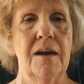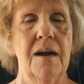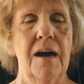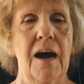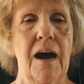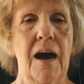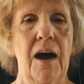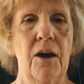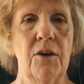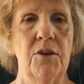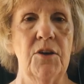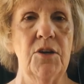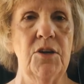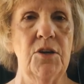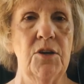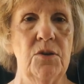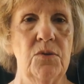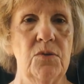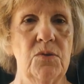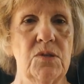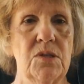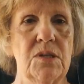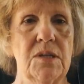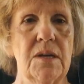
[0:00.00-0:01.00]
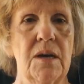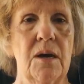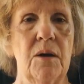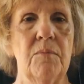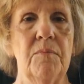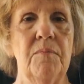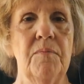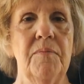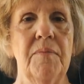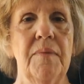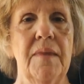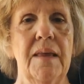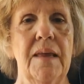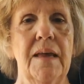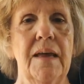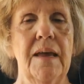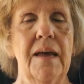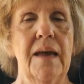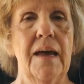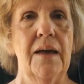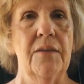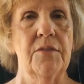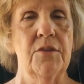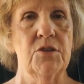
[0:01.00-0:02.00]
how to use them,
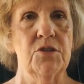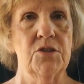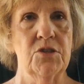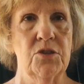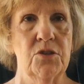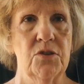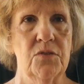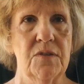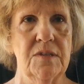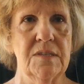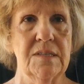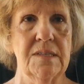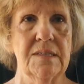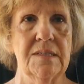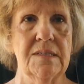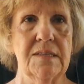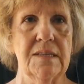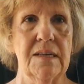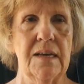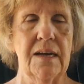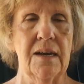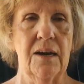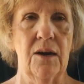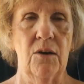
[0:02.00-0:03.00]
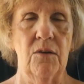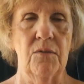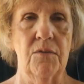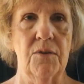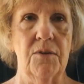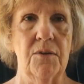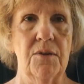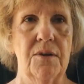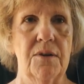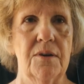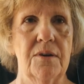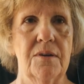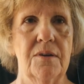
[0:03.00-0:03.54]
and the services they covered.